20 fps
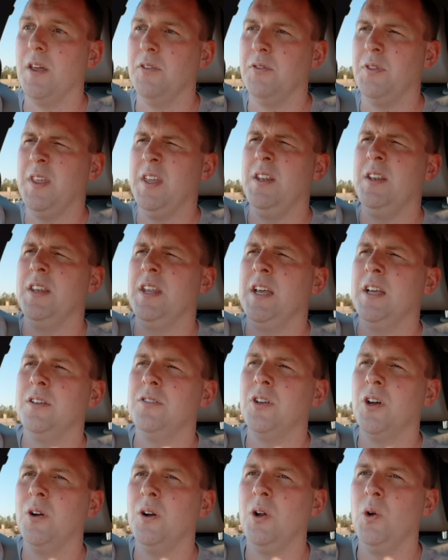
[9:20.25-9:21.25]
I think
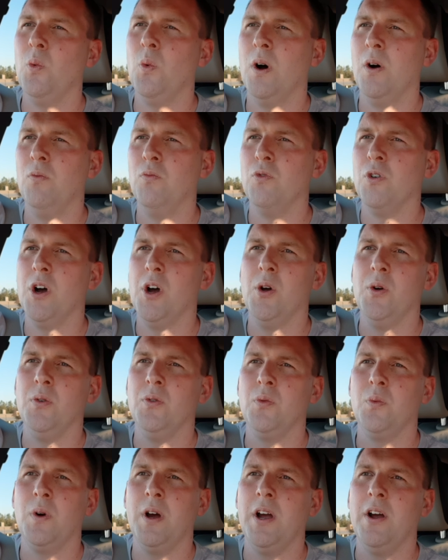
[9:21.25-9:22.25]
there's only one
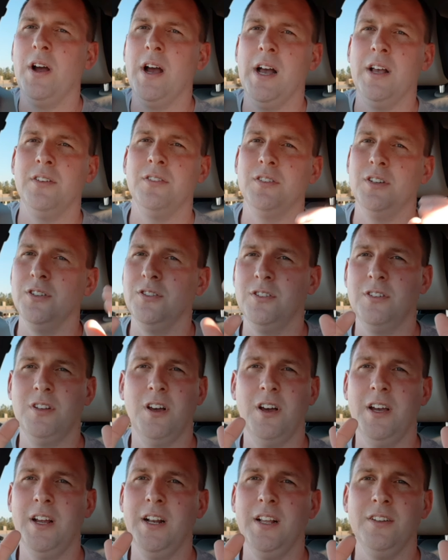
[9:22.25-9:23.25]
road where it has a
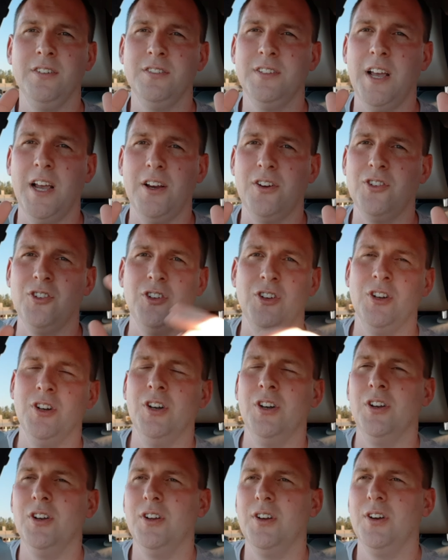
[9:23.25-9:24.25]
tiny section
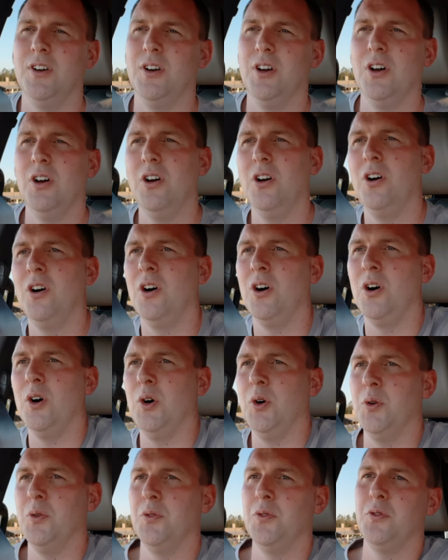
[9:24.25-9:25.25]

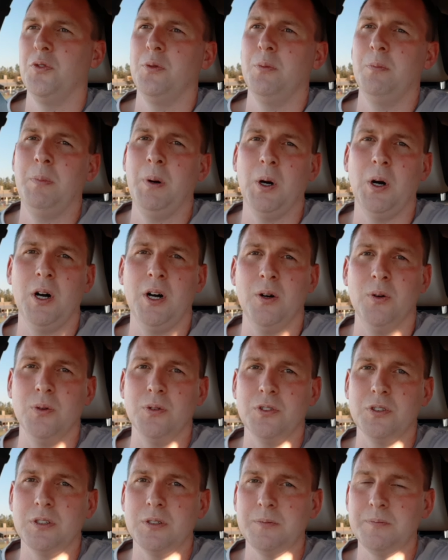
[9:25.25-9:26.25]
of
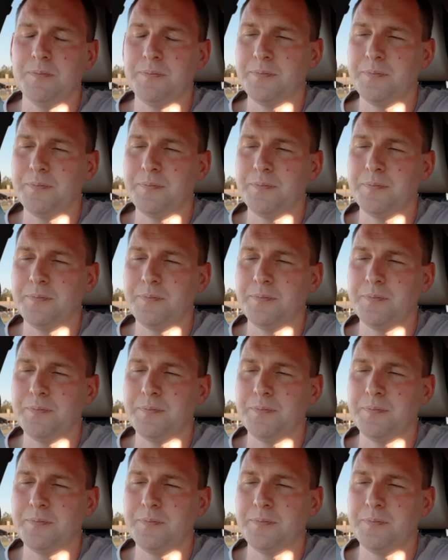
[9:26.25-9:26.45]
potholes.